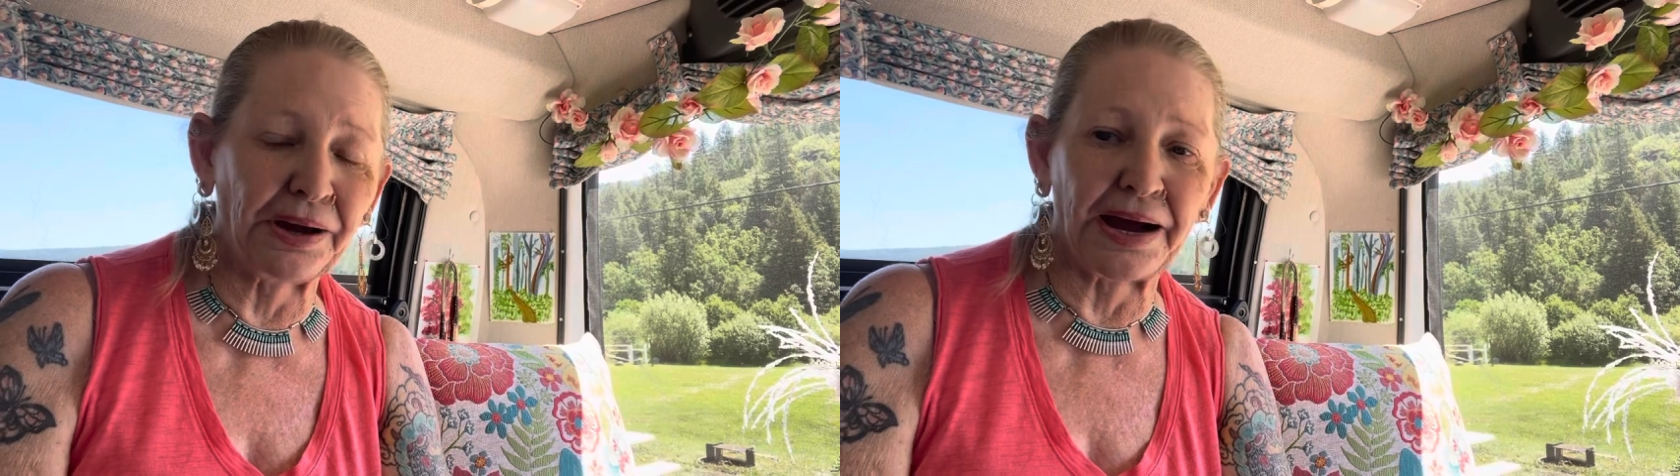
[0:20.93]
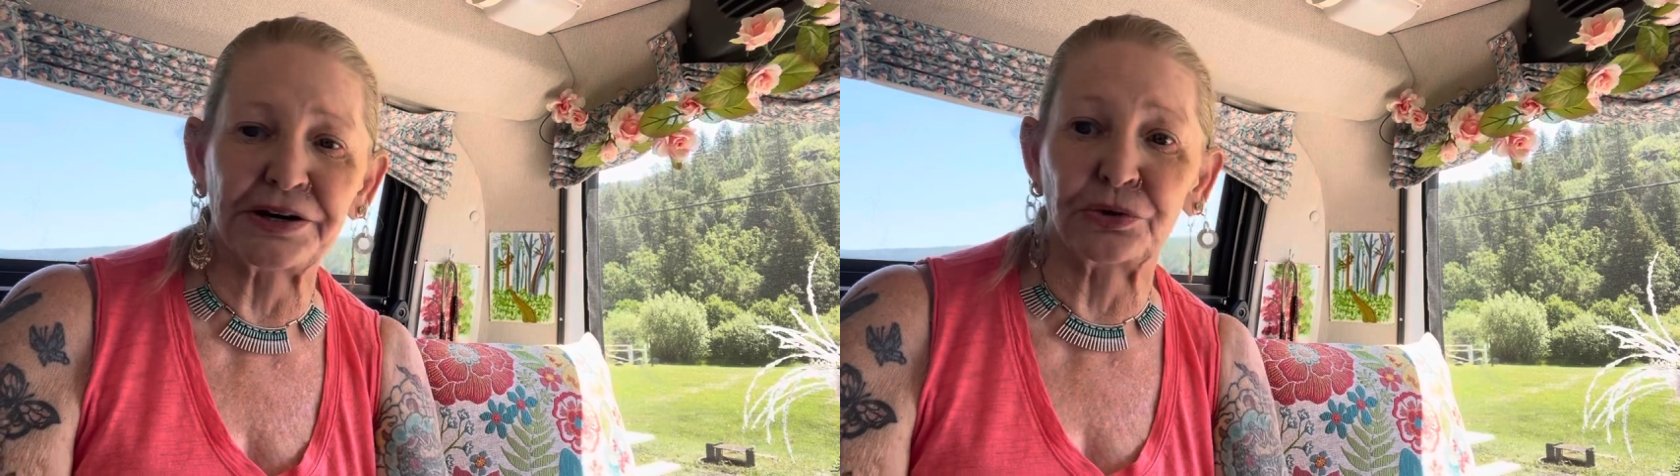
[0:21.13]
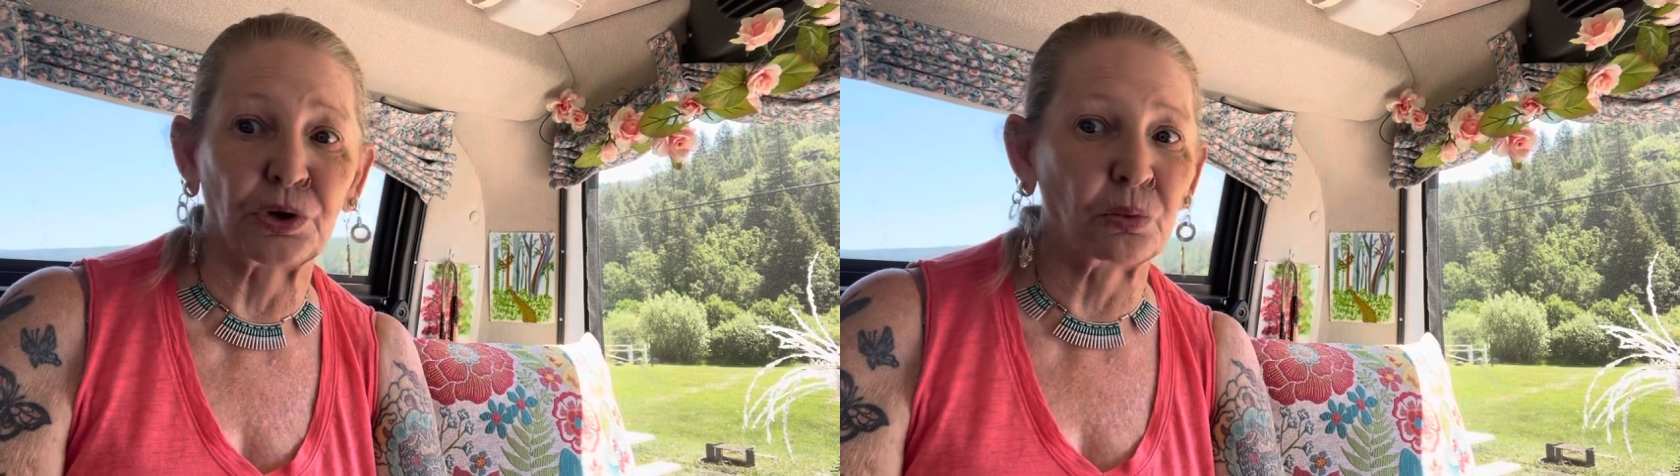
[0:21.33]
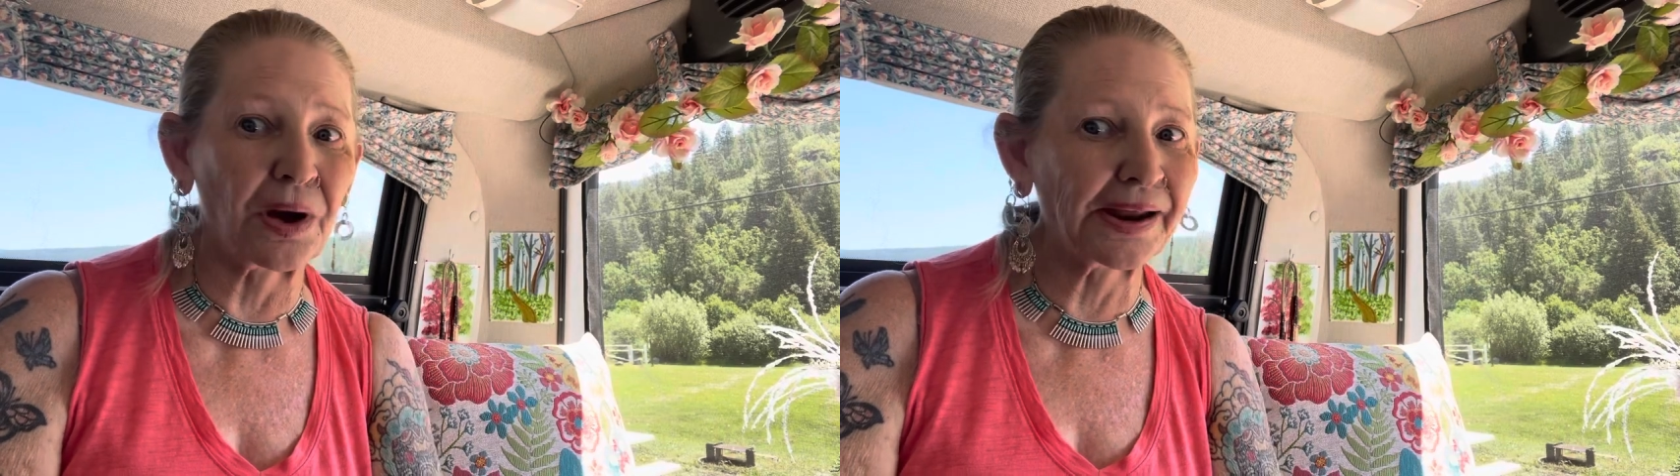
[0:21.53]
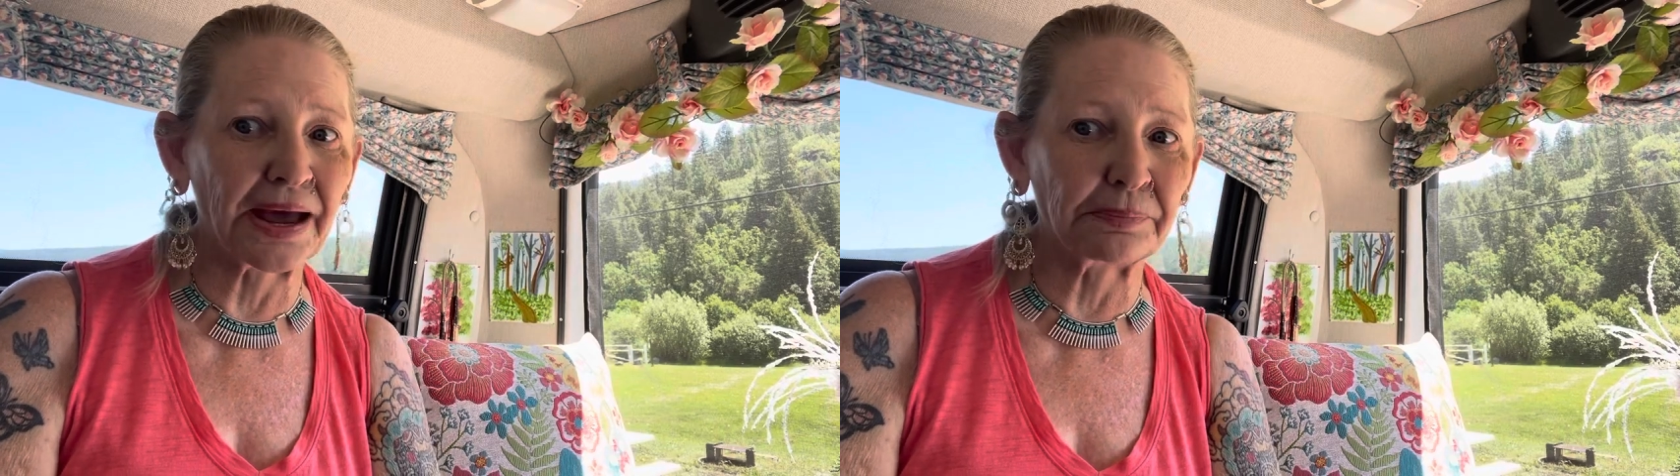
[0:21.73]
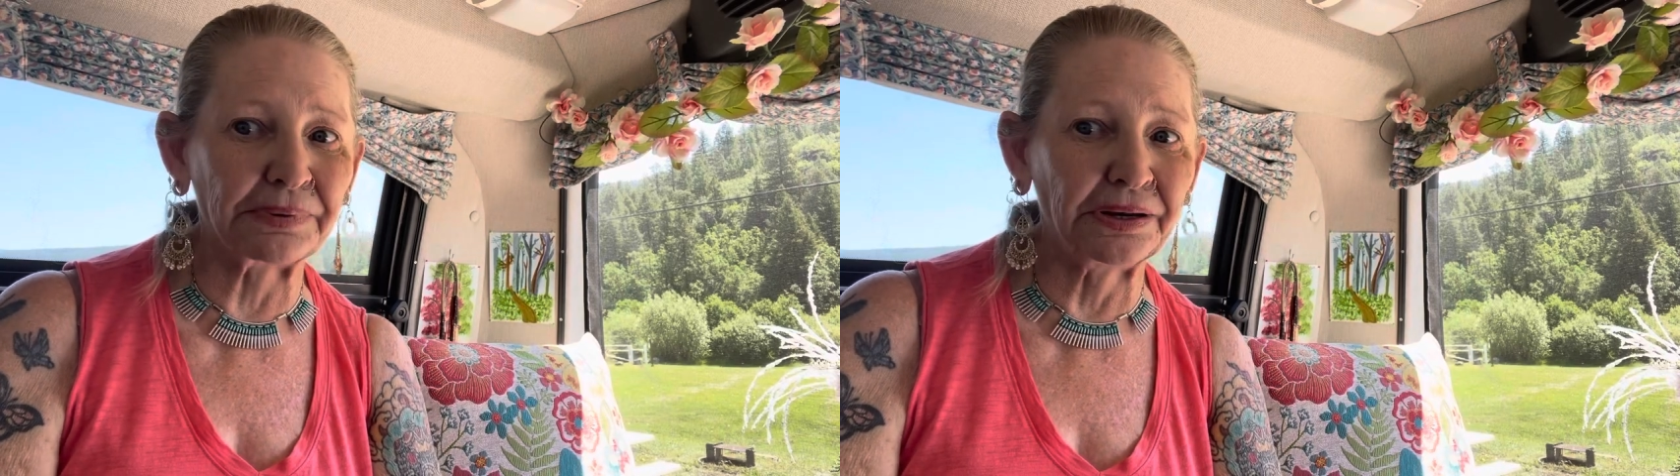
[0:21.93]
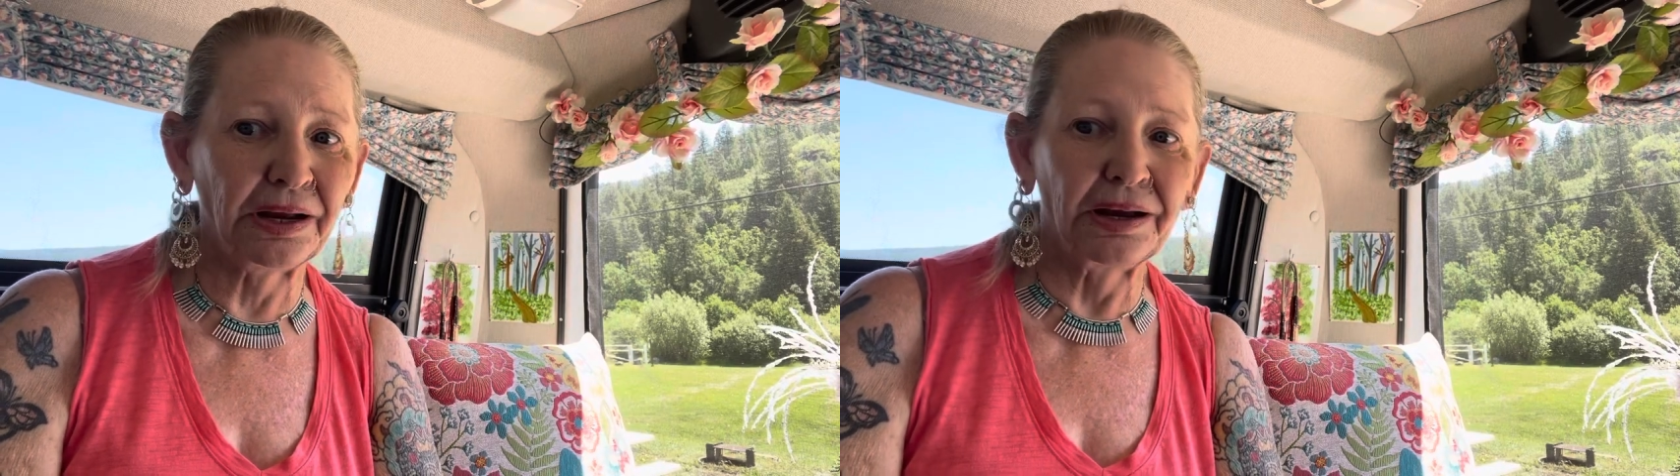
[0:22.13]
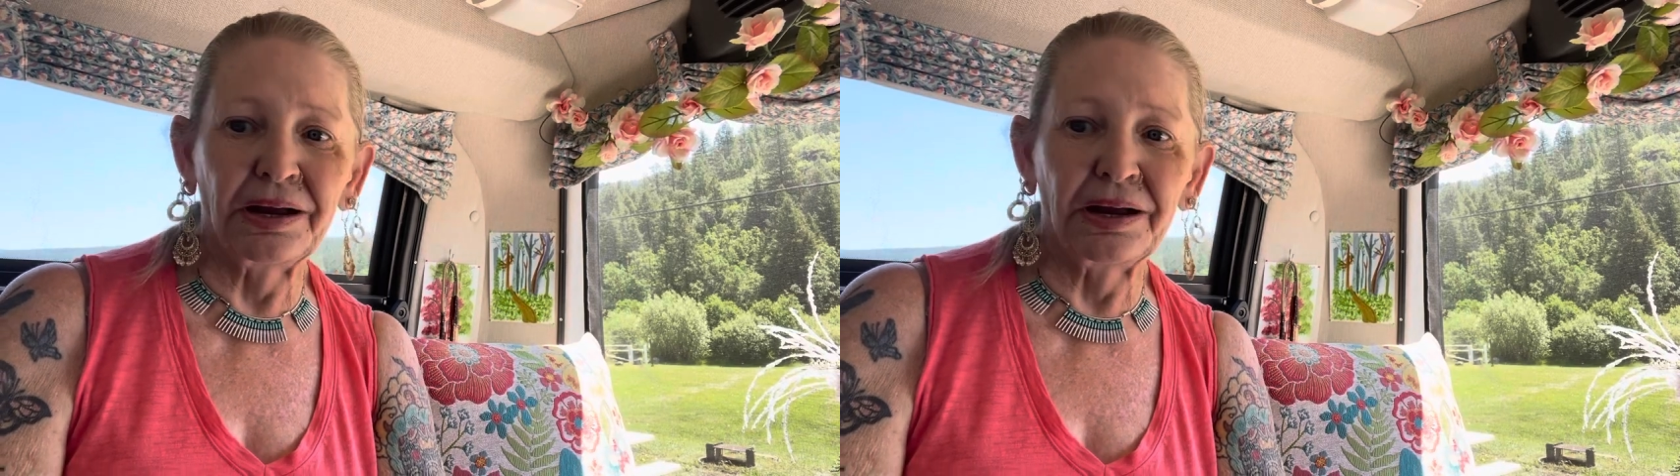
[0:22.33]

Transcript: I don't know what happened,